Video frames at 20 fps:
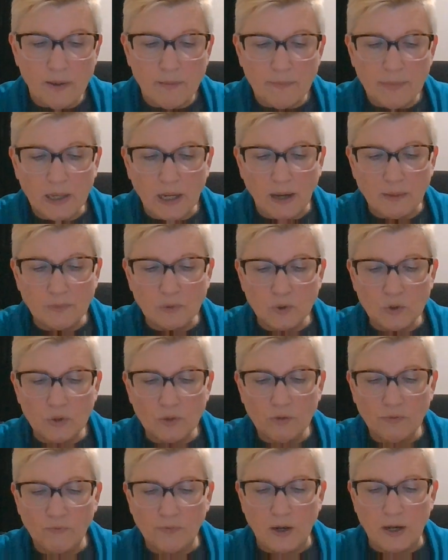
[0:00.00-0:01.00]
be able to
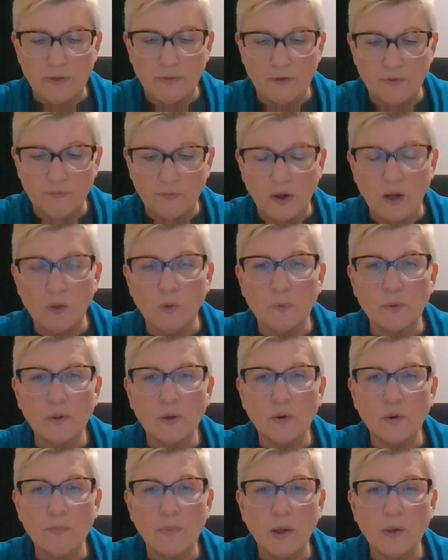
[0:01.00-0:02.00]
define the following
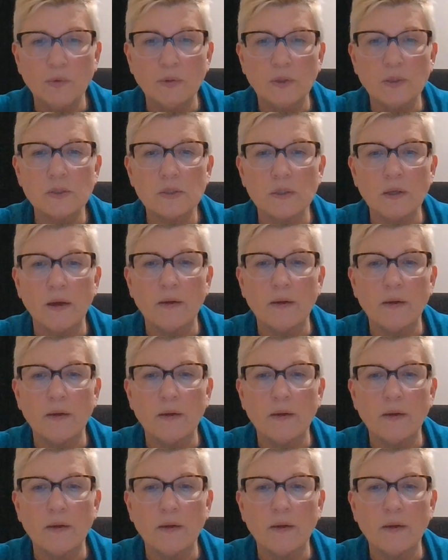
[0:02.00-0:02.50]
components